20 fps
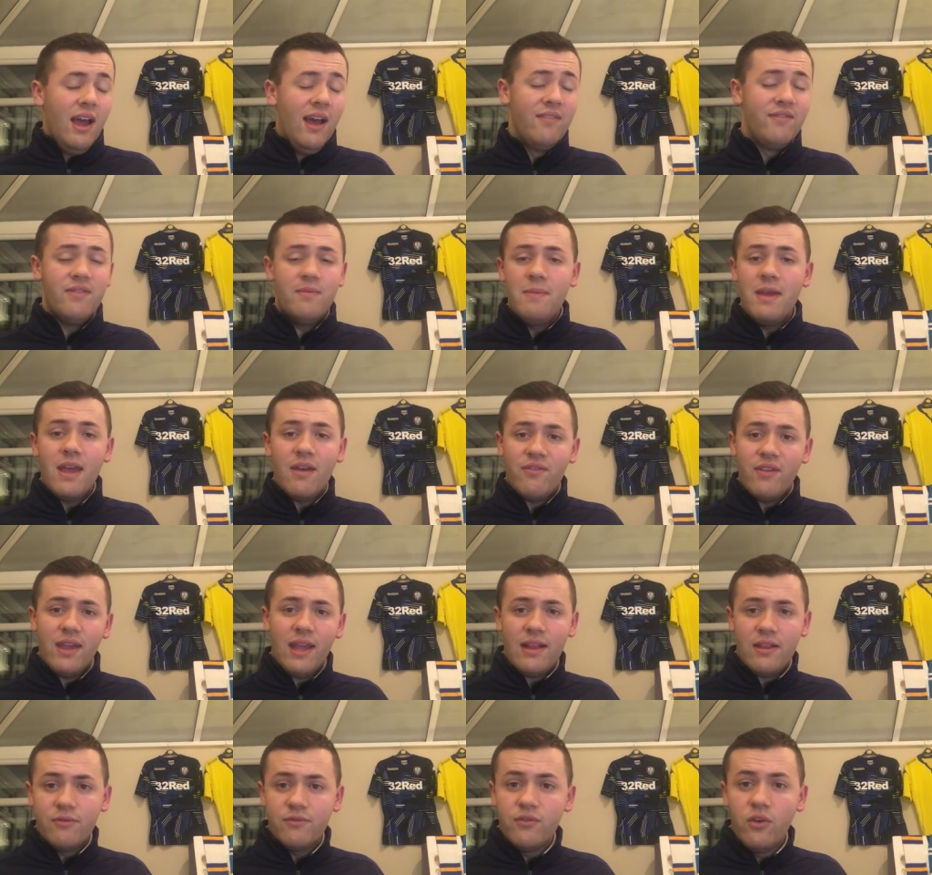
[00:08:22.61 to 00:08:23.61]
And for me, I
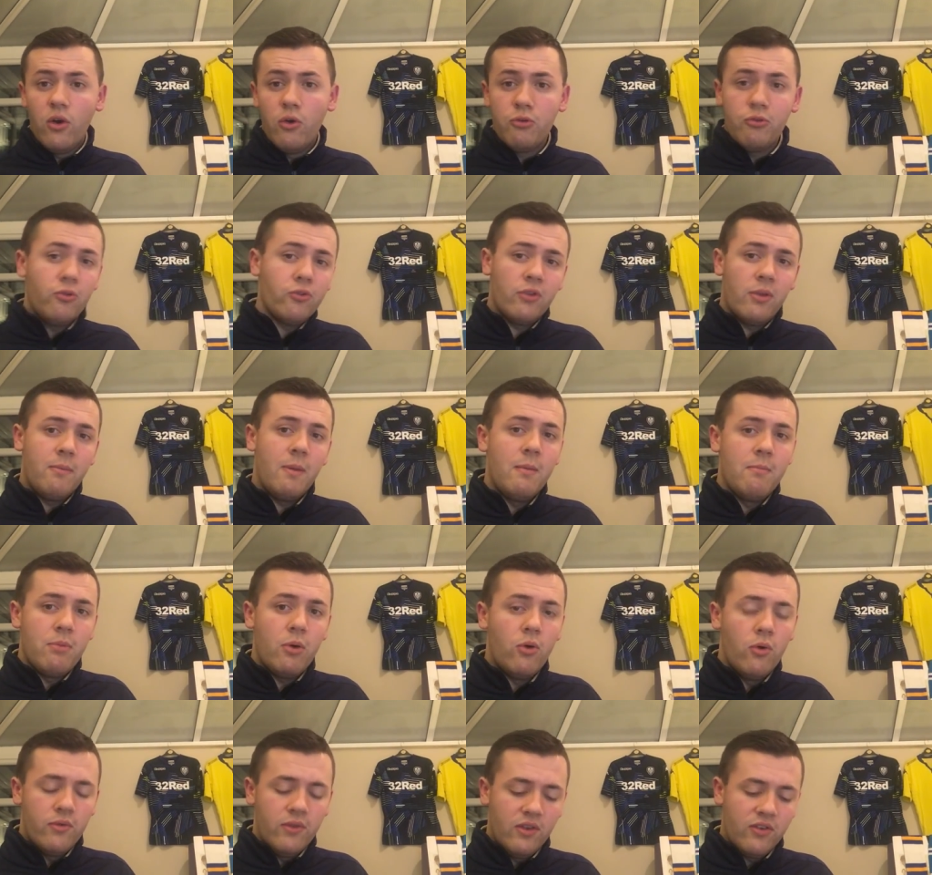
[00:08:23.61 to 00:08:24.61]
think Adam Forshaw is going to be
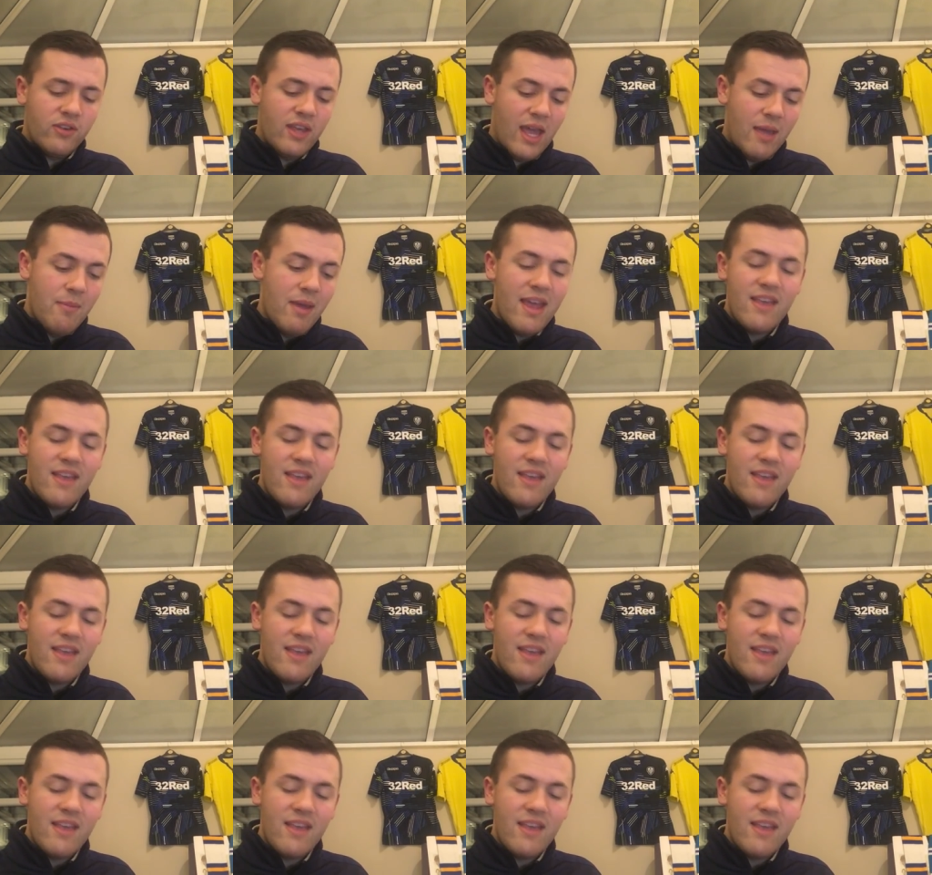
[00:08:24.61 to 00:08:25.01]
important in this game.